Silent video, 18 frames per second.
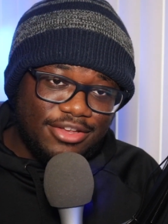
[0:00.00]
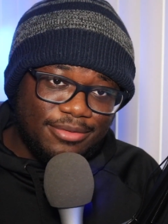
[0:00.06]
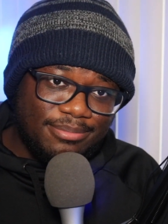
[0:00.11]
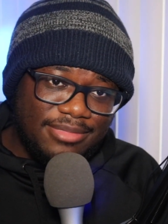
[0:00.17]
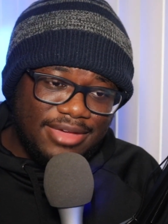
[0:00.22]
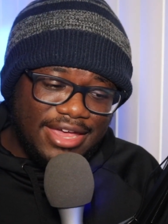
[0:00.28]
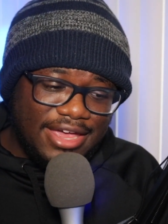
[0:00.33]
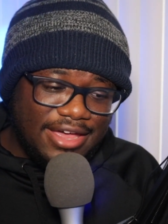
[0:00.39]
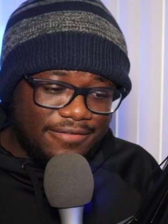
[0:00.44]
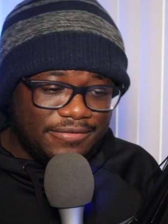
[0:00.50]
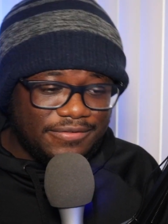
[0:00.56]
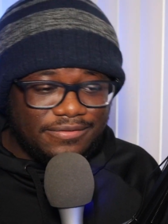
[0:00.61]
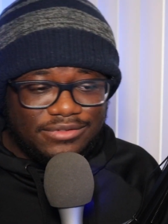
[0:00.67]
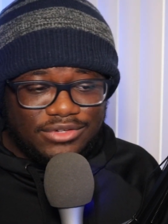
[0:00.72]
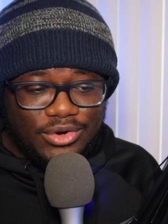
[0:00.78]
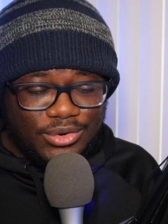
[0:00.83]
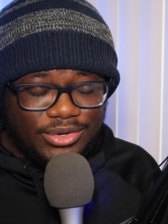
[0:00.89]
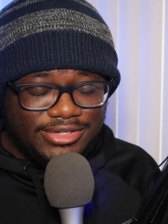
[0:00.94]
you may
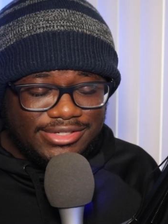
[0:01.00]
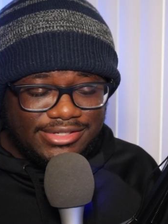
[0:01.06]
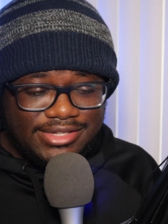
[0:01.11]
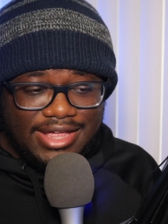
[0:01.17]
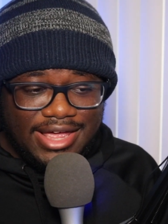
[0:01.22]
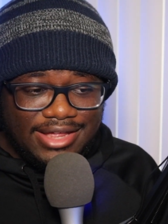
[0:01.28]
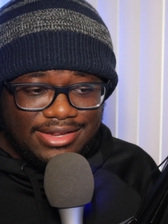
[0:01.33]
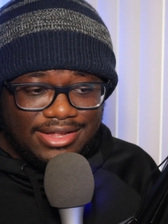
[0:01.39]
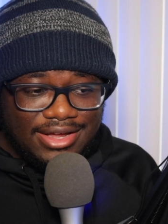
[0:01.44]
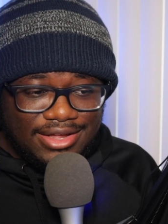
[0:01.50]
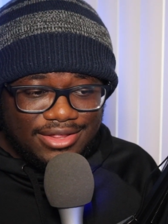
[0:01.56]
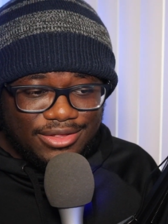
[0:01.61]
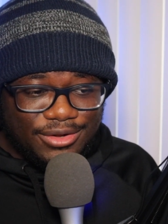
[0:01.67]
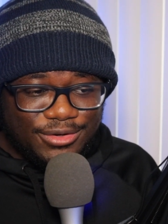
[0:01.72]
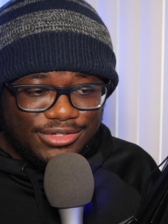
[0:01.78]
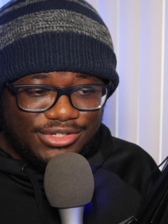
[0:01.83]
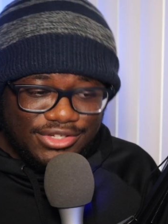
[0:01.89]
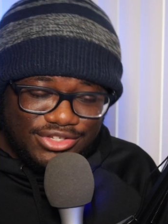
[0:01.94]
have noticed that
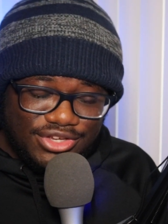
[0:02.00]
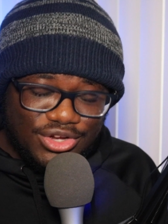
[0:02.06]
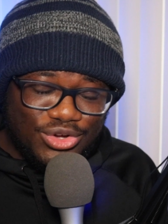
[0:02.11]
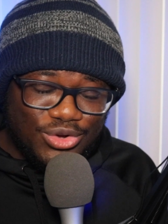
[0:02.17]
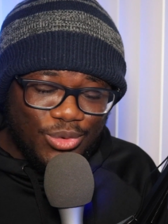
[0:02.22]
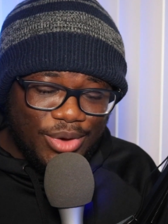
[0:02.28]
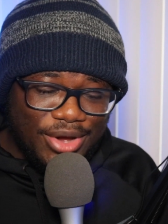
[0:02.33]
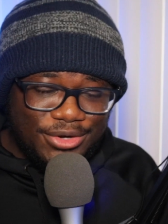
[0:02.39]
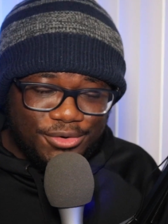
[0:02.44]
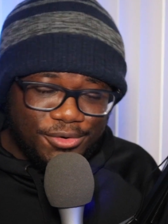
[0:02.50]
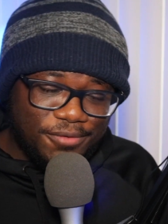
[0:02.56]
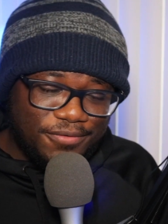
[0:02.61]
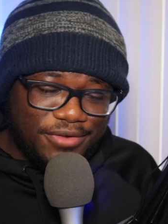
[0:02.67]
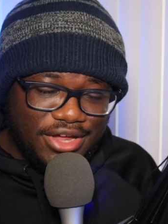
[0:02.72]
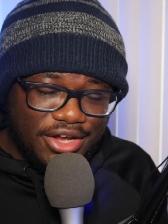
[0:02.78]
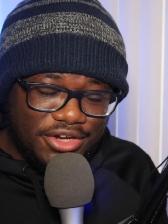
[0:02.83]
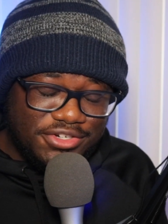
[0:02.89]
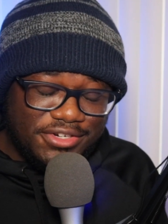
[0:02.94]
there's this annoying
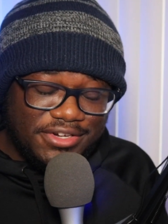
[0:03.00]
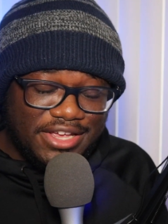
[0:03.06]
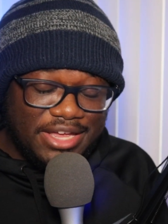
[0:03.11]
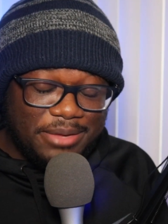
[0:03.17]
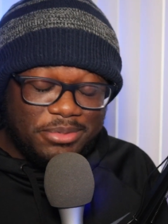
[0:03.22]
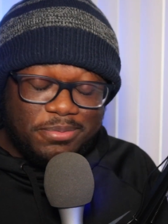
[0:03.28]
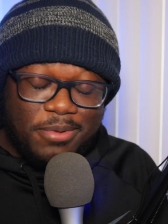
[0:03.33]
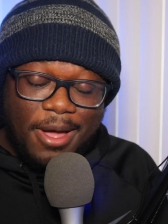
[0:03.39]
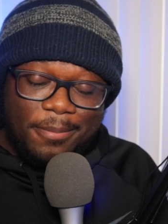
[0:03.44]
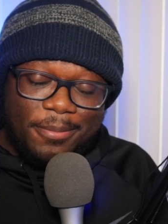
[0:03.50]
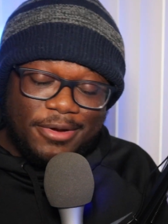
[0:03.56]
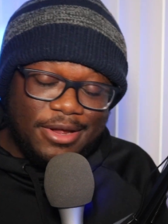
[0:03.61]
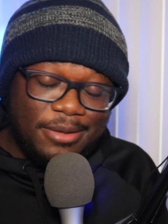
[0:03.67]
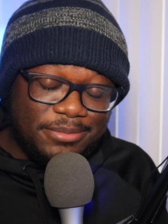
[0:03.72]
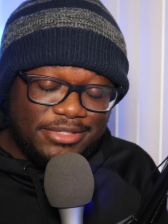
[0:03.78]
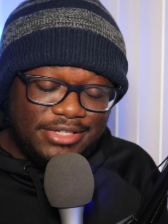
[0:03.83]
notification that keeps popping up